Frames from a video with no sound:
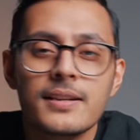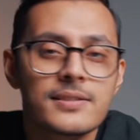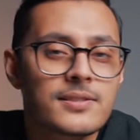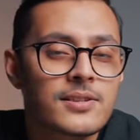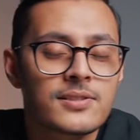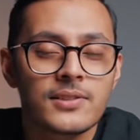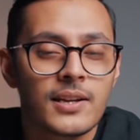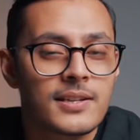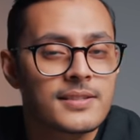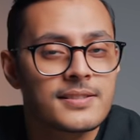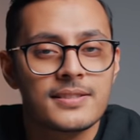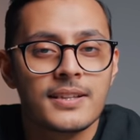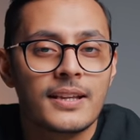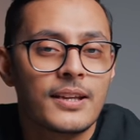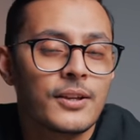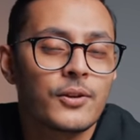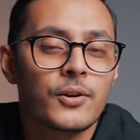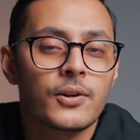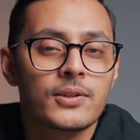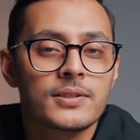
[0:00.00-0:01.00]
It's just nice to see
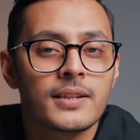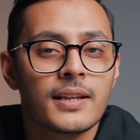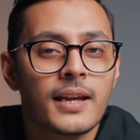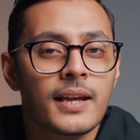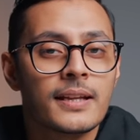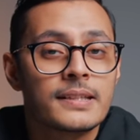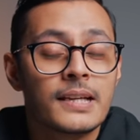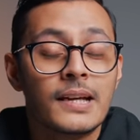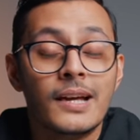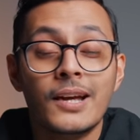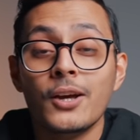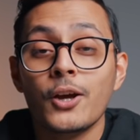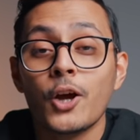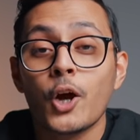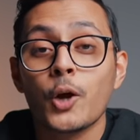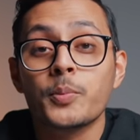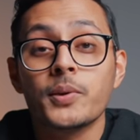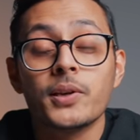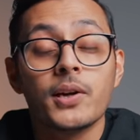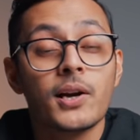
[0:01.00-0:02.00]
who got to the end.
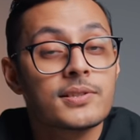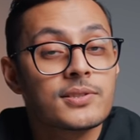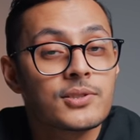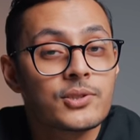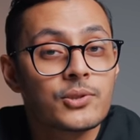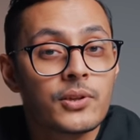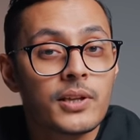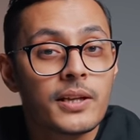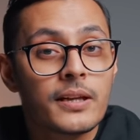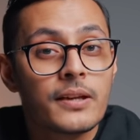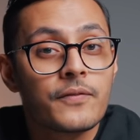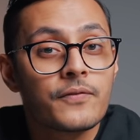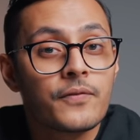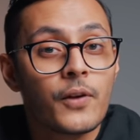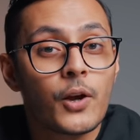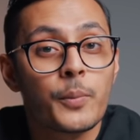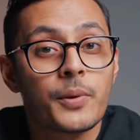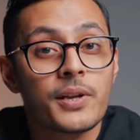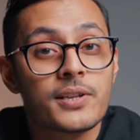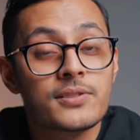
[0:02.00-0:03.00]
Hope you guys enjoyed it.
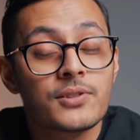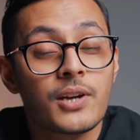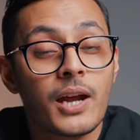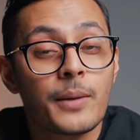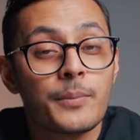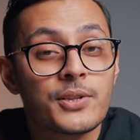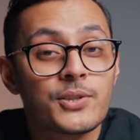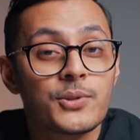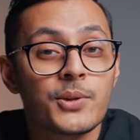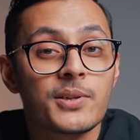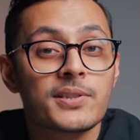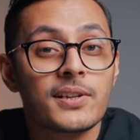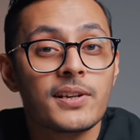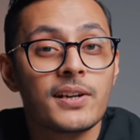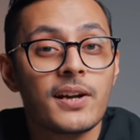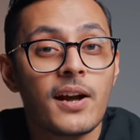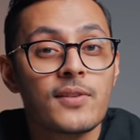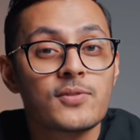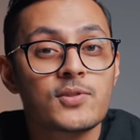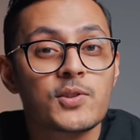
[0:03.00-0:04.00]
Follow me on Instagram and Twitter
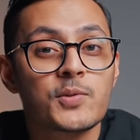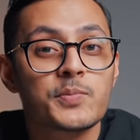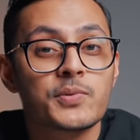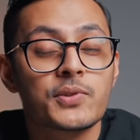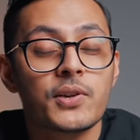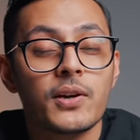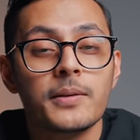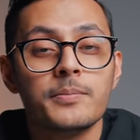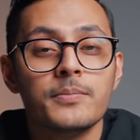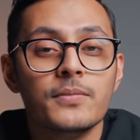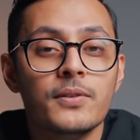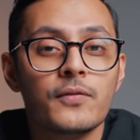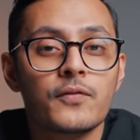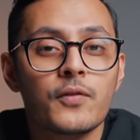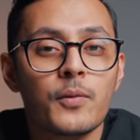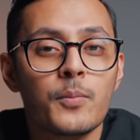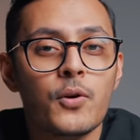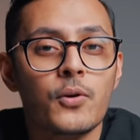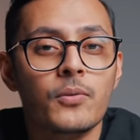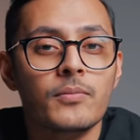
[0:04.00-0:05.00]
and subscribe
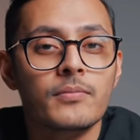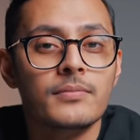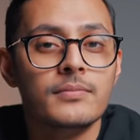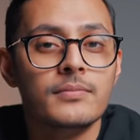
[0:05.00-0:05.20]
for more.